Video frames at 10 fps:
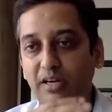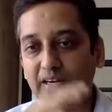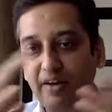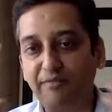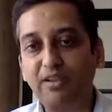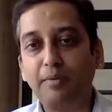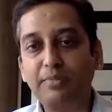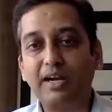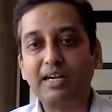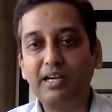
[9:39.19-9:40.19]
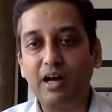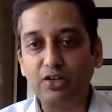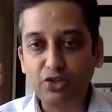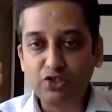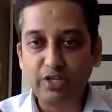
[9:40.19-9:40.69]
develop that
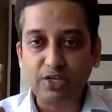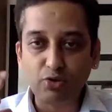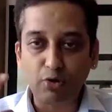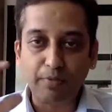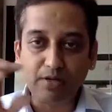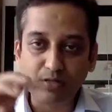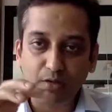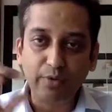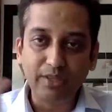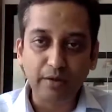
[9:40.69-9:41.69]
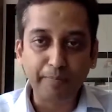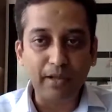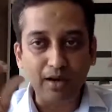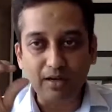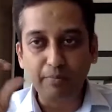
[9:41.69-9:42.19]
larger jigsaw puzzle with a
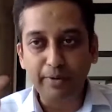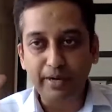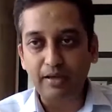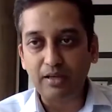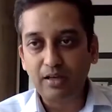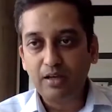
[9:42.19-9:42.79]
plug and play